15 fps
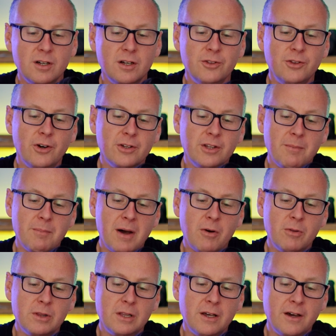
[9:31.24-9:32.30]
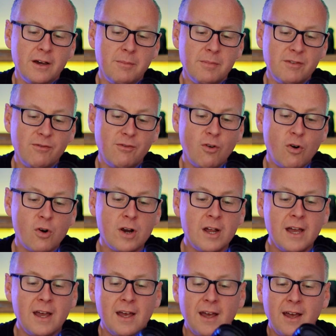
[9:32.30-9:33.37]
talked about before,
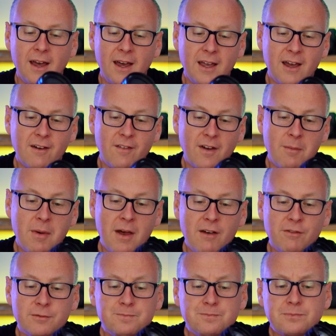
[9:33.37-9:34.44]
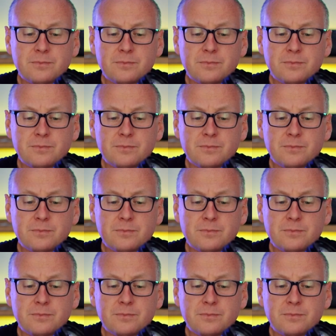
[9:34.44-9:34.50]
AF/MF.